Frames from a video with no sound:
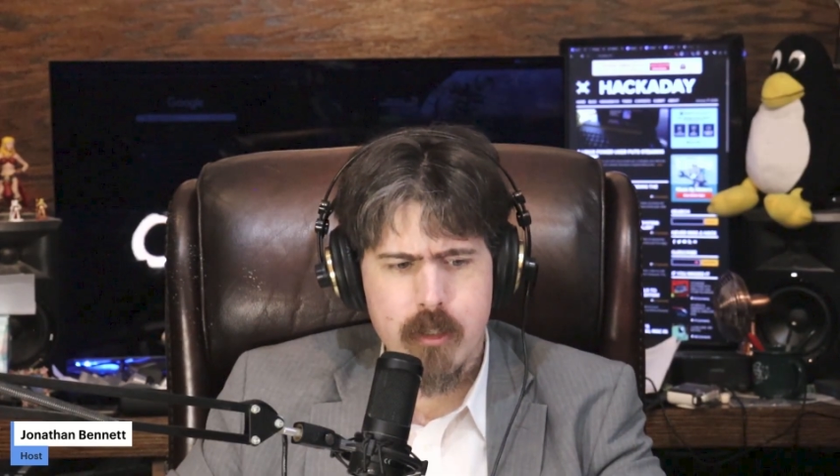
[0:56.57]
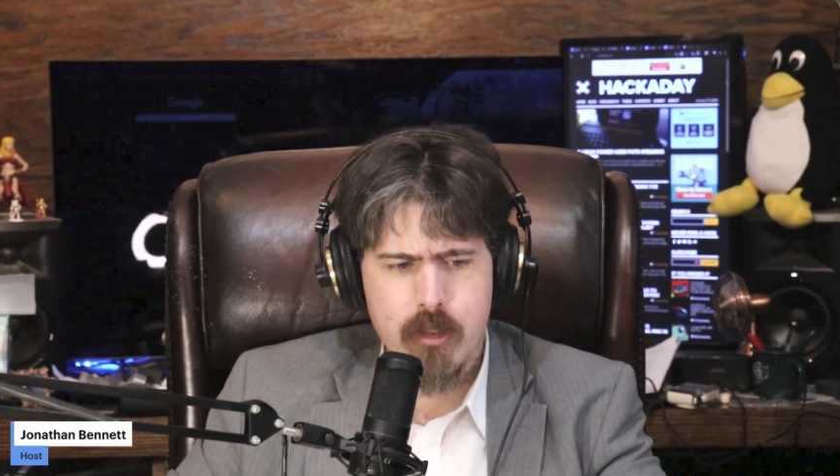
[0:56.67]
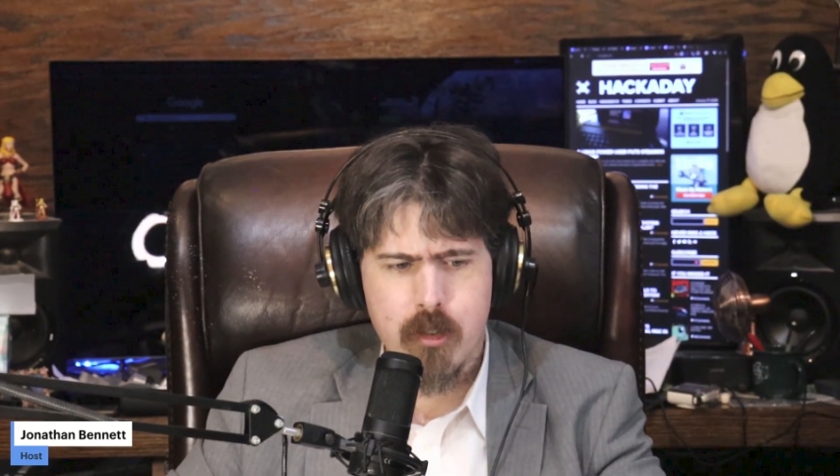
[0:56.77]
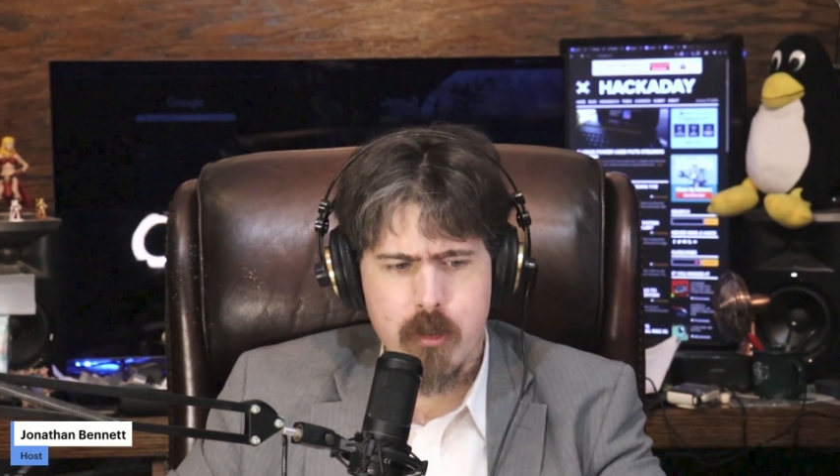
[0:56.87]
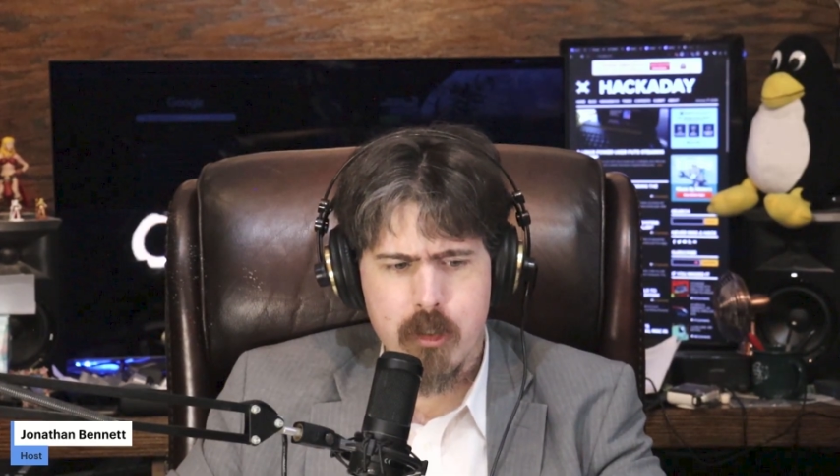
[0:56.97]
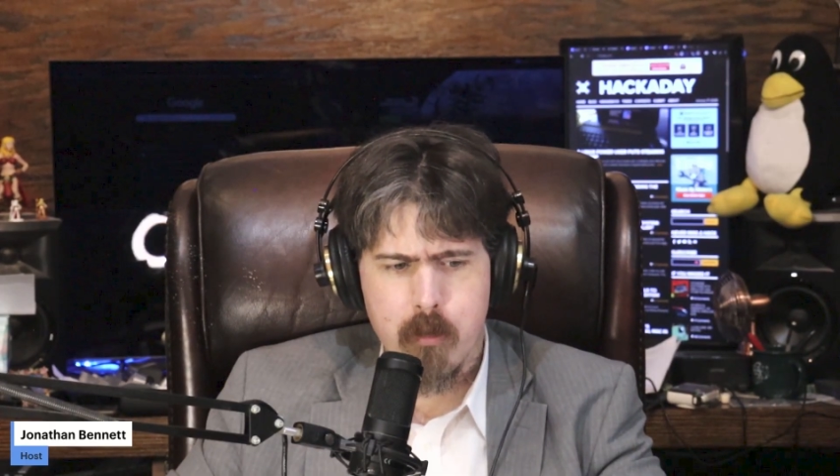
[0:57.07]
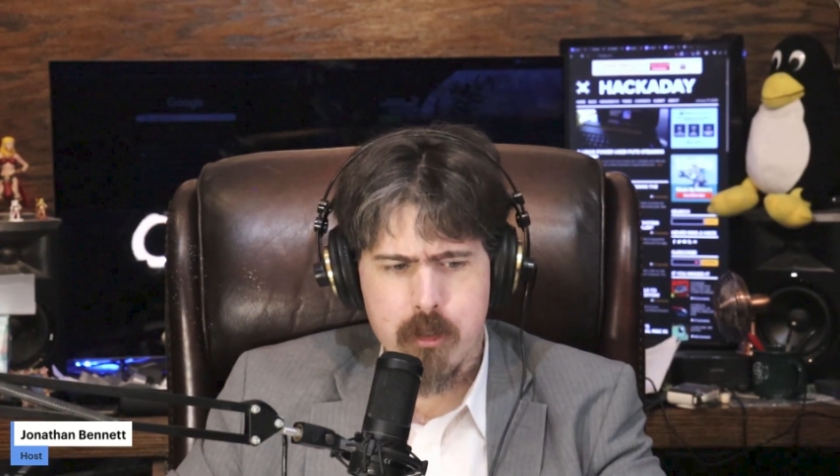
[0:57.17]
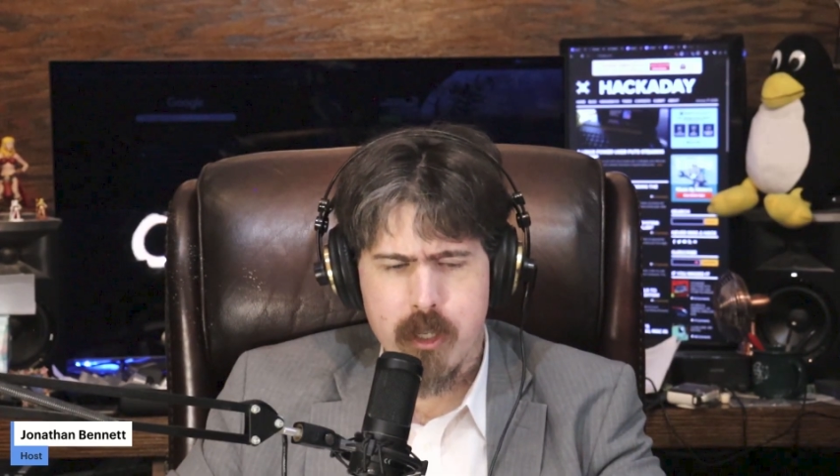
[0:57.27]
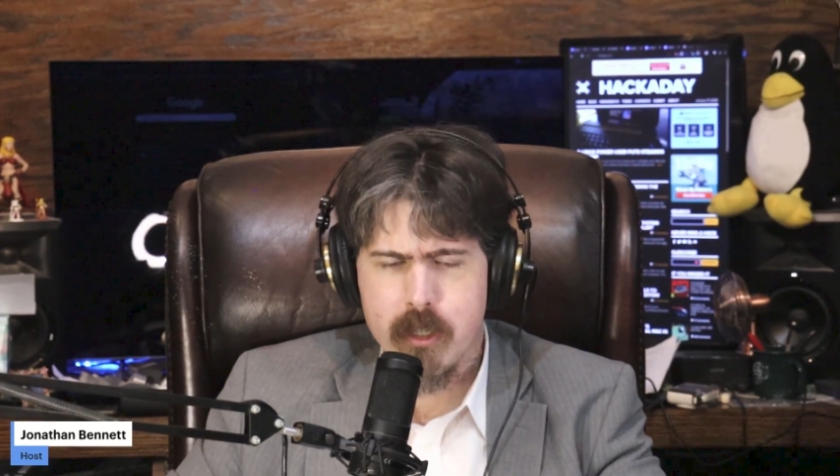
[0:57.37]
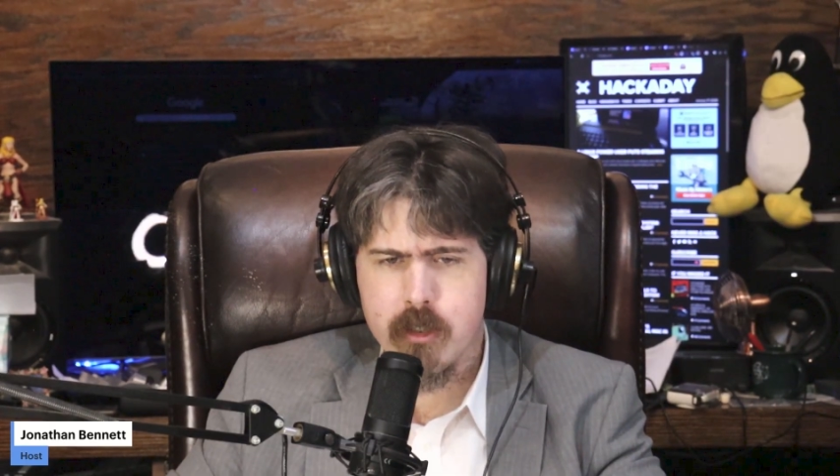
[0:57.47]
And so it's
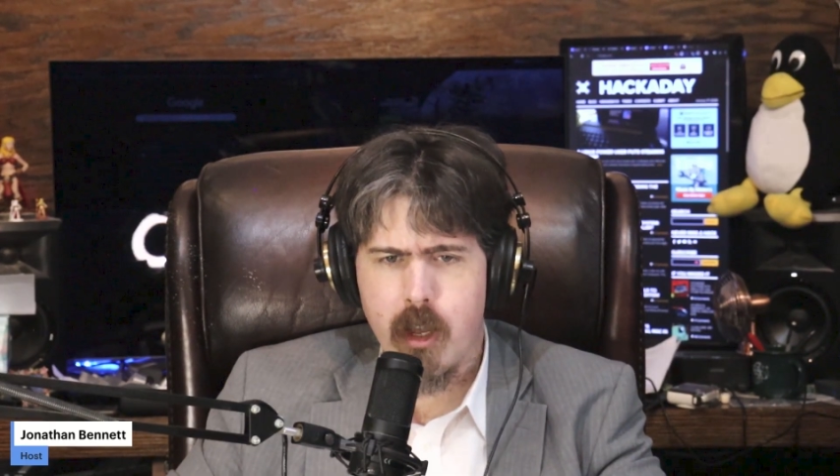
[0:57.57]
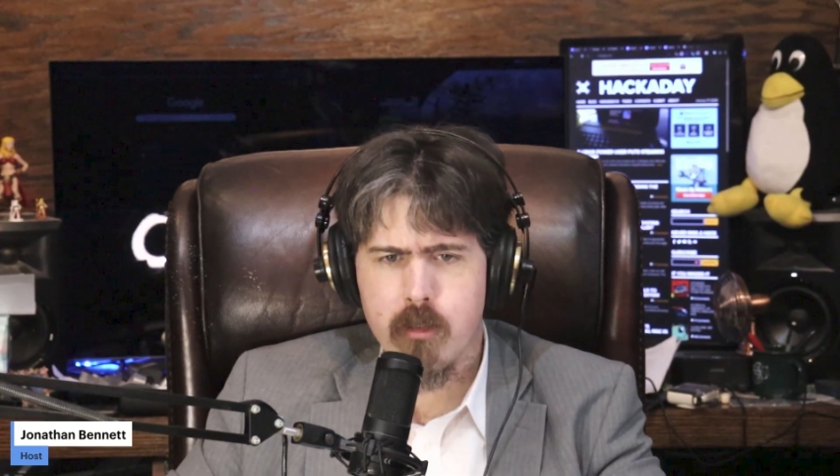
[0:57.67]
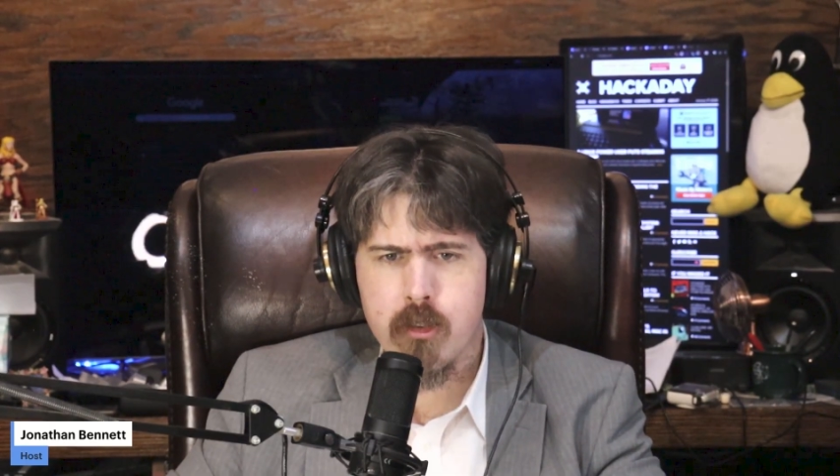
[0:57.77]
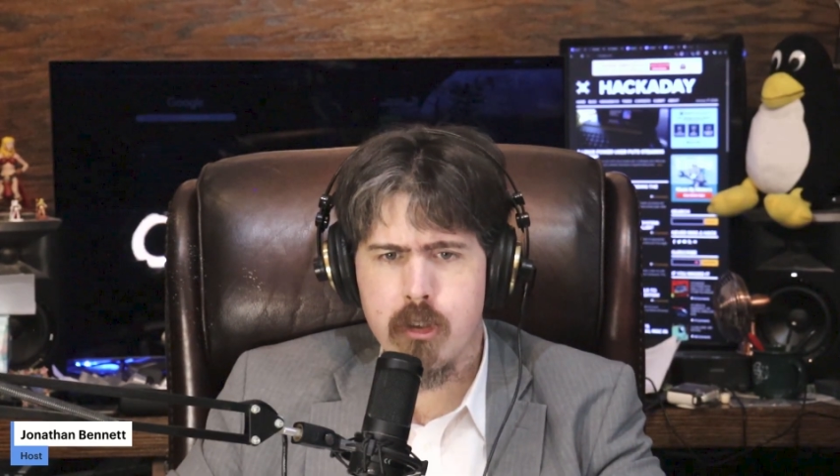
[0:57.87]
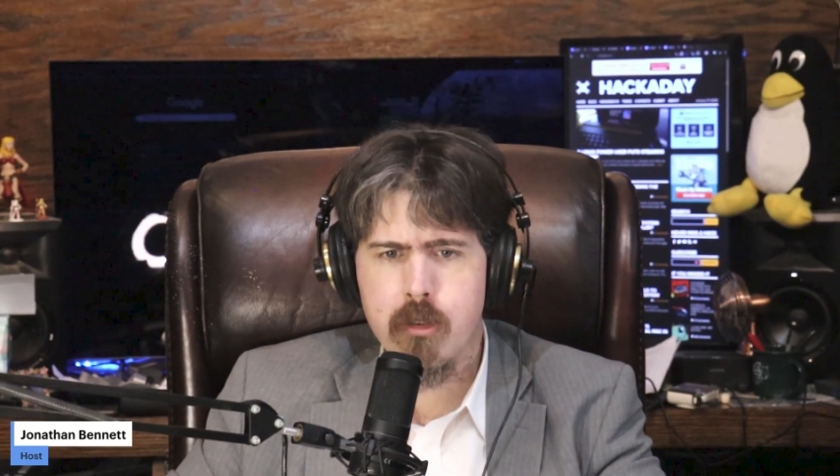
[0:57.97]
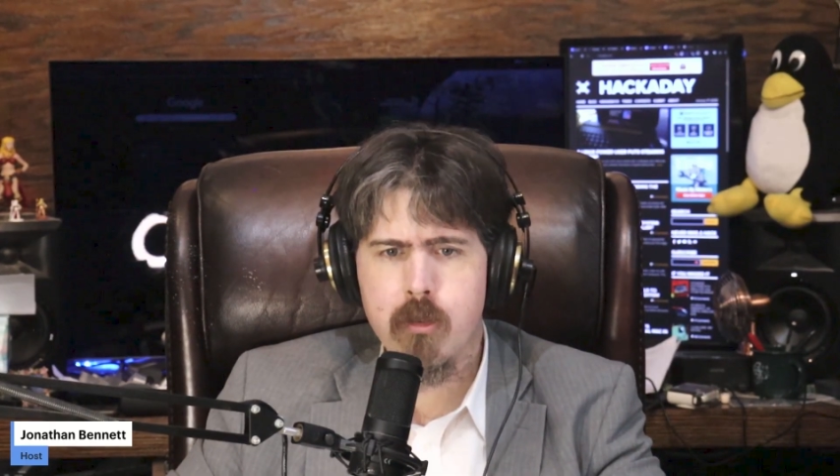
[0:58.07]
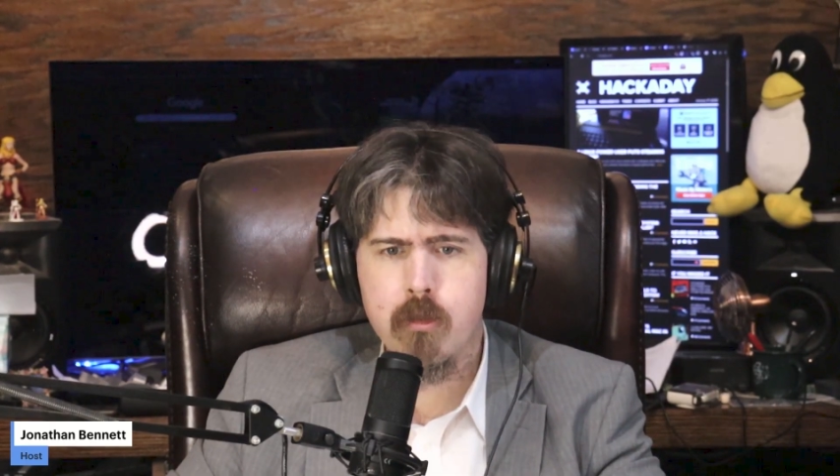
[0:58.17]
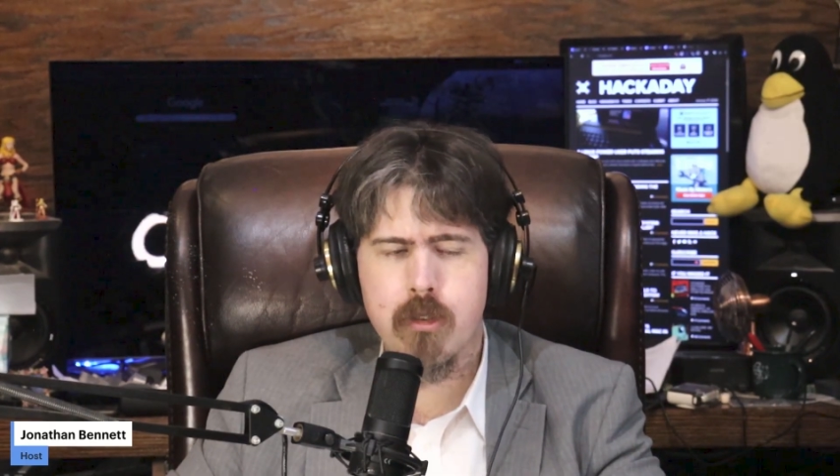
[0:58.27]
almost like it's got two